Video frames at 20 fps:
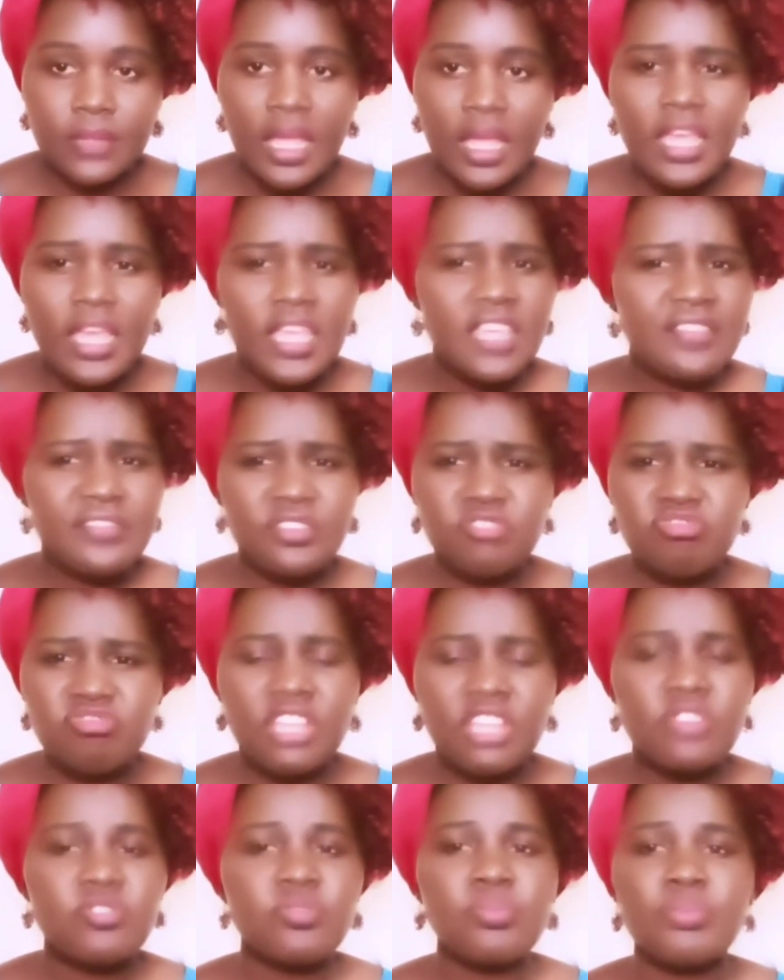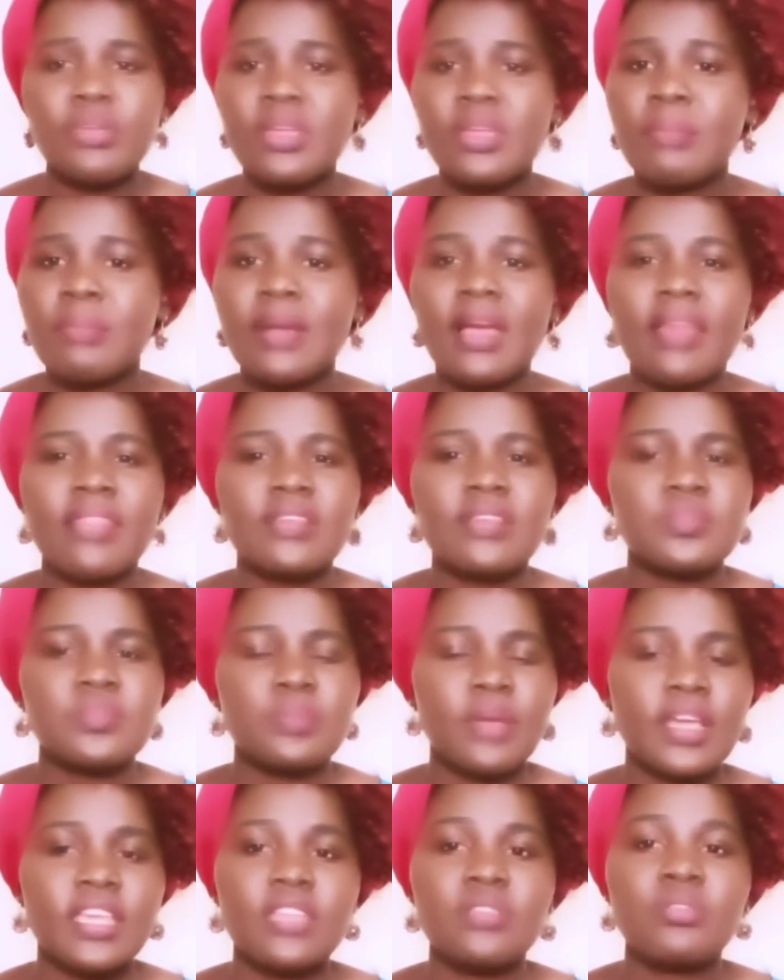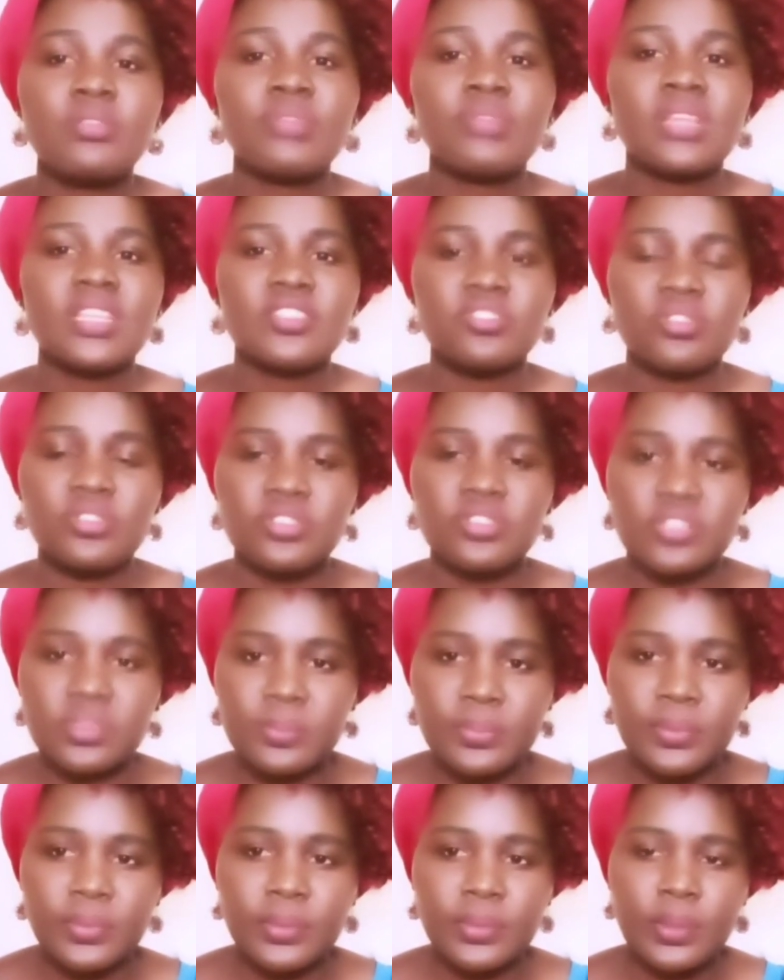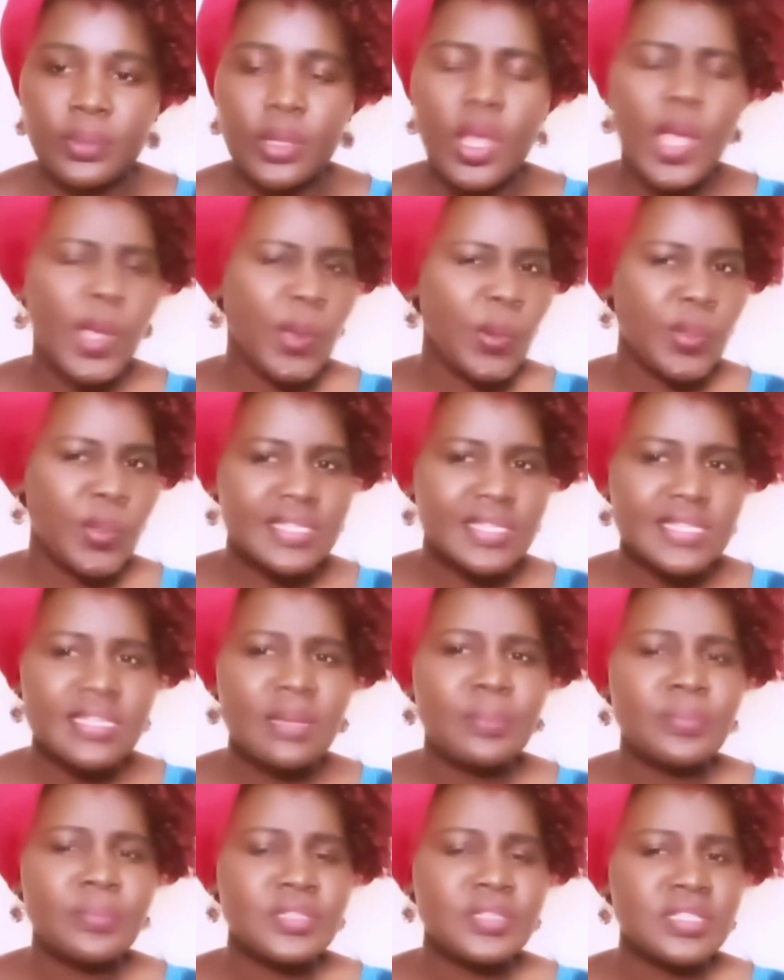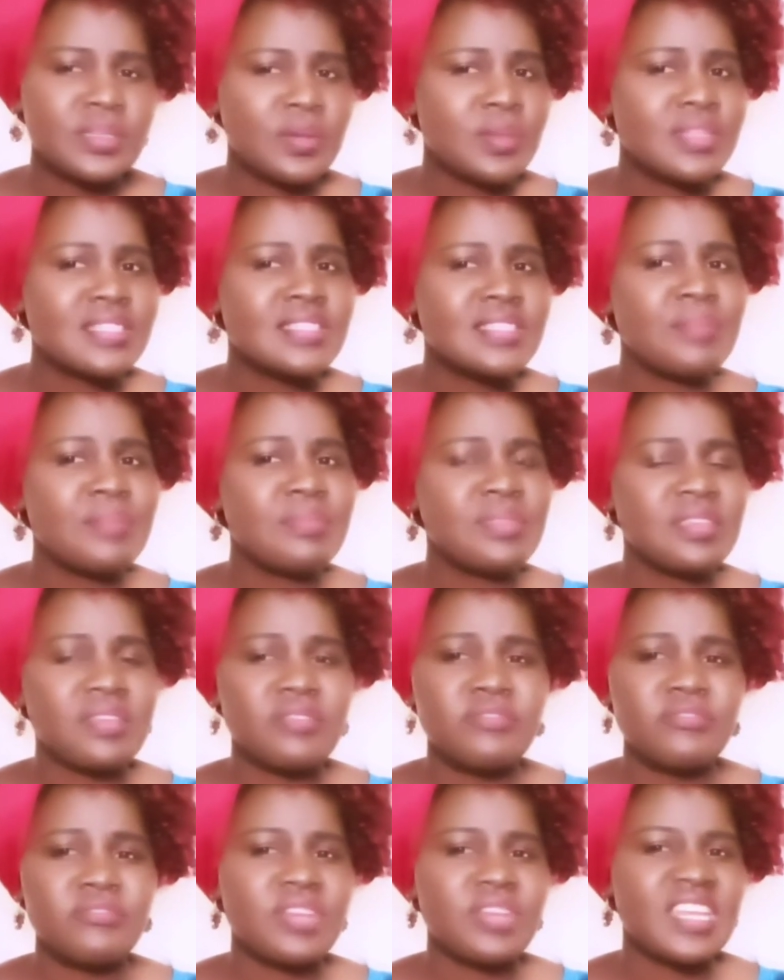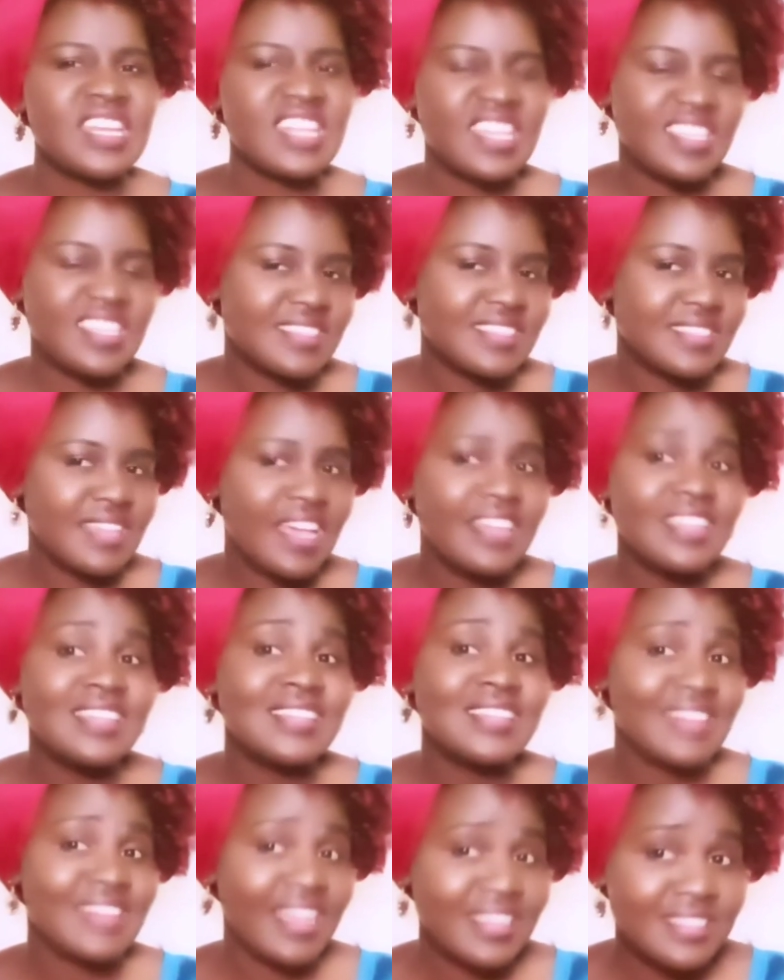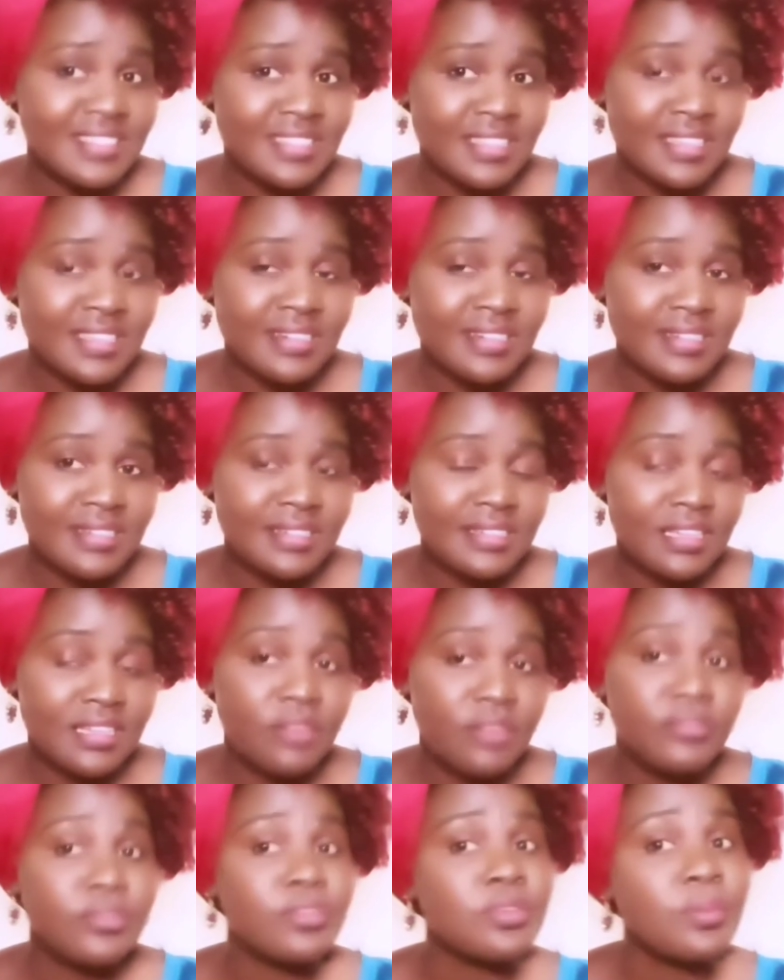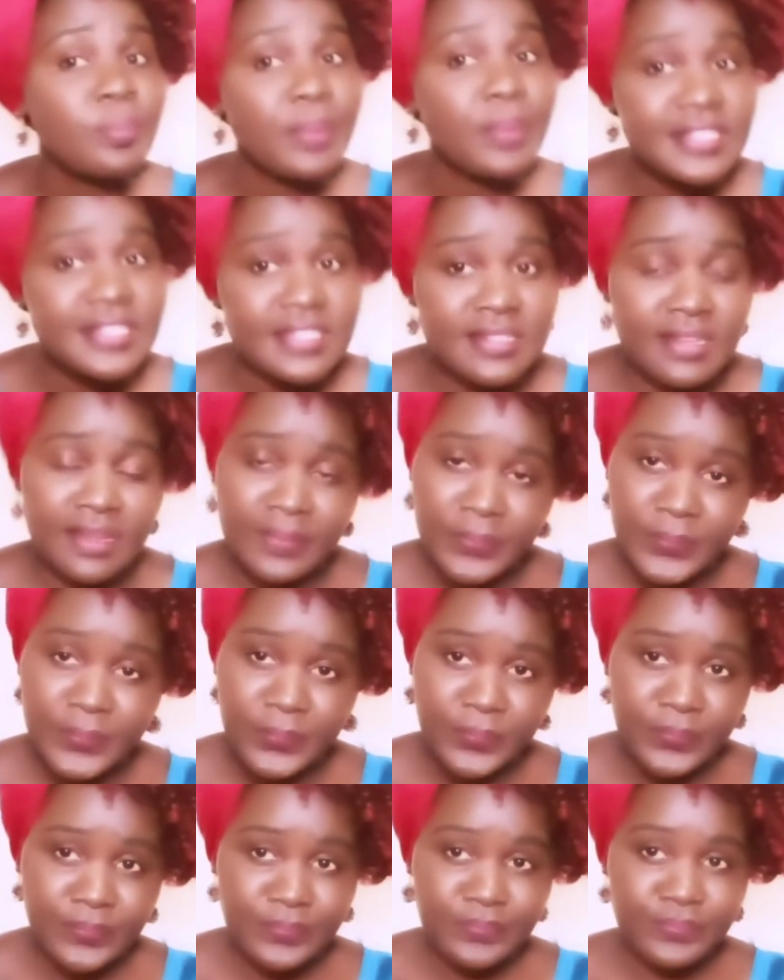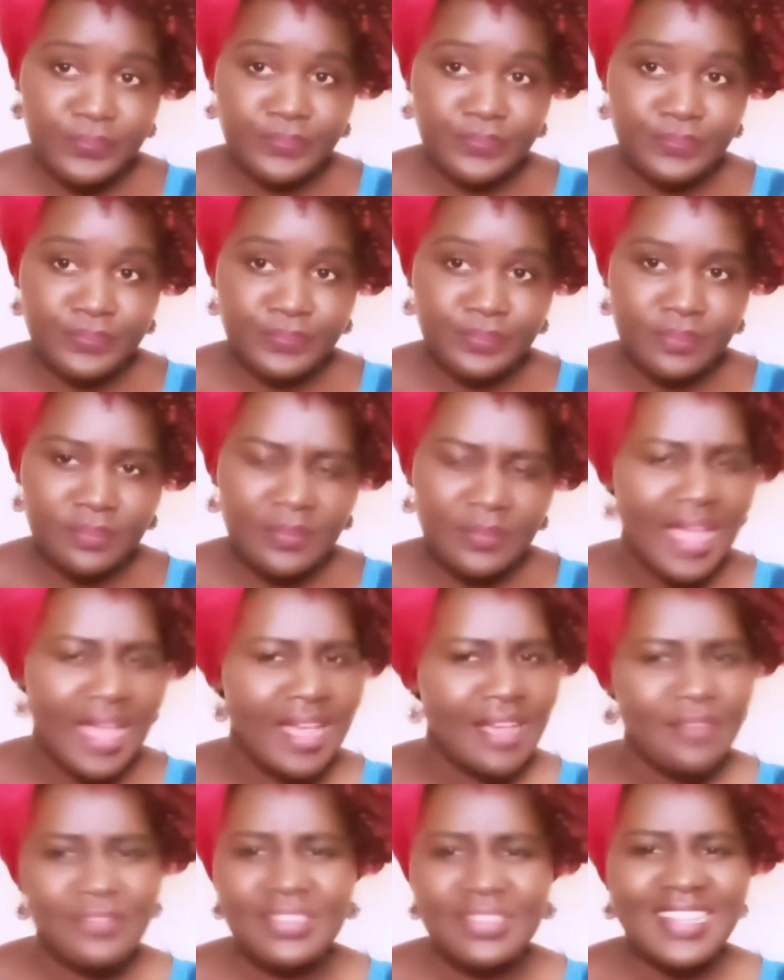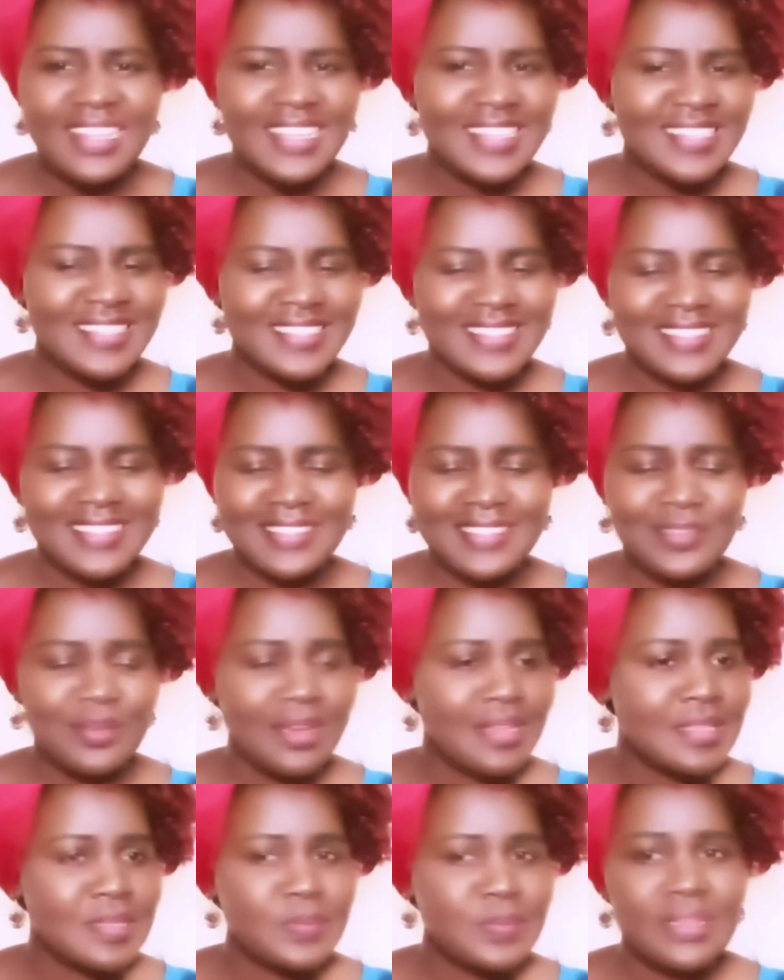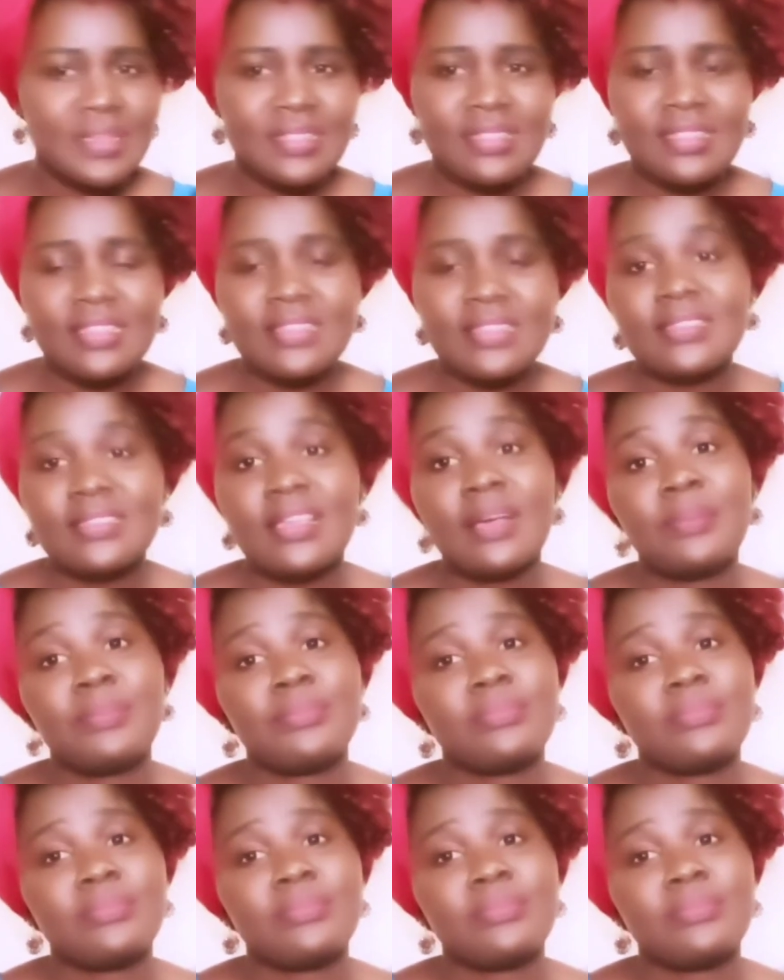If you're trying to bring back the spark in your relationship, consider putting on something very nice and enticing for your partner. For the ladies, you can spice things up